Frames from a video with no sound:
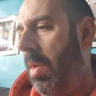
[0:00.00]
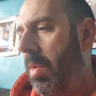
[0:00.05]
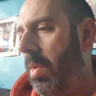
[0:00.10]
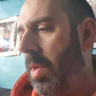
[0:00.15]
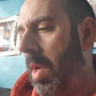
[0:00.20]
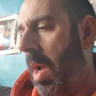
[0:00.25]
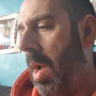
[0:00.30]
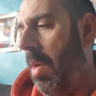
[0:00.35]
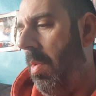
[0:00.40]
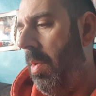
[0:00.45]

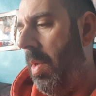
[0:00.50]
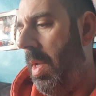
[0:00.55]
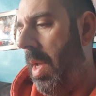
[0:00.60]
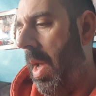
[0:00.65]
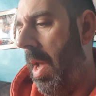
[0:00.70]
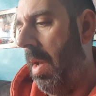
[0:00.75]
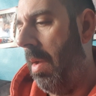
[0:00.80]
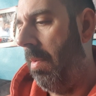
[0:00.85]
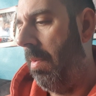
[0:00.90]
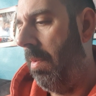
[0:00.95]
So
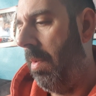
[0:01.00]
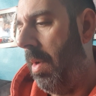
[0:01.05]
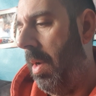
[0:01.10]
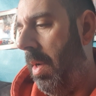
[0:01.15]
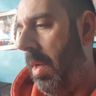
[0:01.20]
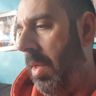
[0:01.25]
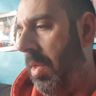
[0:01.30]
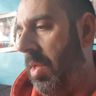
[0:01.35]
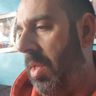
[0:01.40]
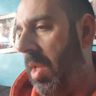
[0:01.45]
yeah.
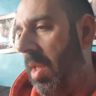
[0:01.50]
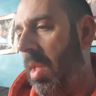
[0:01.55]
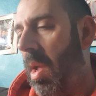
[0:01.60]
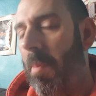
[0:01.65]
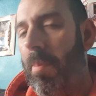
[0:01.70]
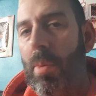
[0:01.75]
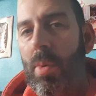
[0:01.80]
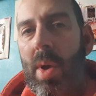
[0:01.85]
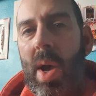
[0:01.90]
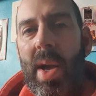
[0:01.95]
And it's the
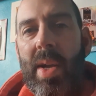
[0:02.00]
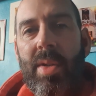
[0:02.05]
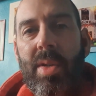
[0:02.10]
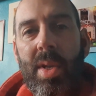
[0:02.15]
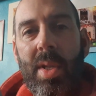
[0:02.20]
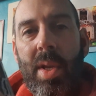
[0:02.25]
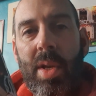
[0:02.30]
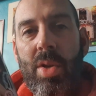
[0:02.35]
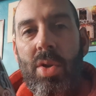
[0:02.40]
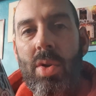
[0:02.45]
double case
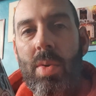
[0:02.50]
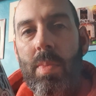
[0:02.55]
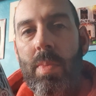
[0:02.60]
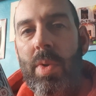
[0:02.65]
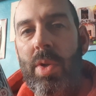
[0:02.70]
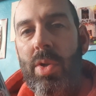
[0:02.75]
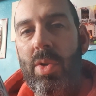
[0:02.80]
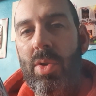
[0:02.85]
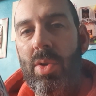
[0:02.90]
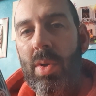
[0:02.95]
edition,
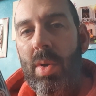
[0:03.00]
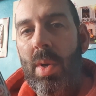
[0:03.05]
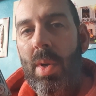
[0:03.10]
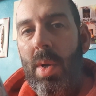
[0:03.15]
which